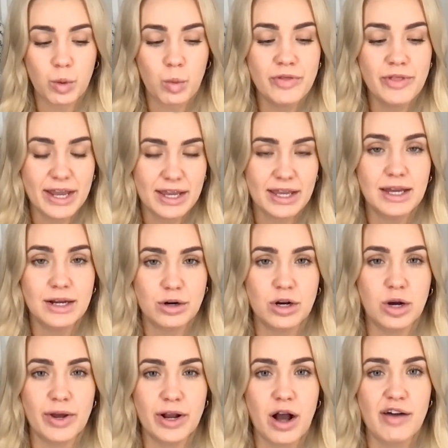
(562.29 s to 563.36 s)
when they can get her
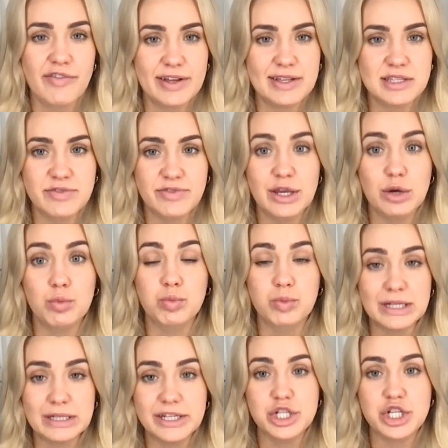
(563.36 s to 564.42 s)
going offensively, it
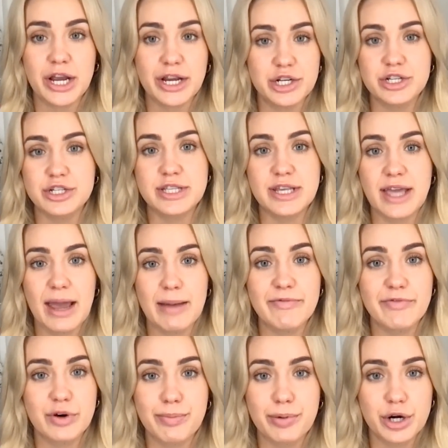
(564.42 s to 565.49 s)
really changes the game
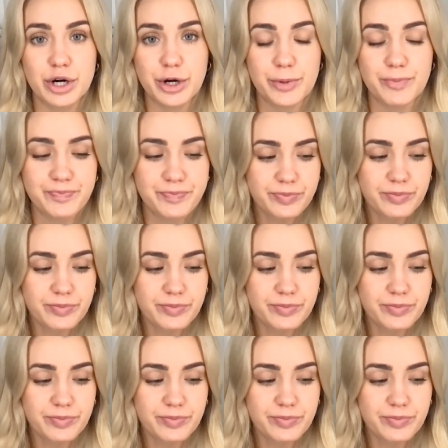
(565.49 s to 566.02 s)
for Purdue.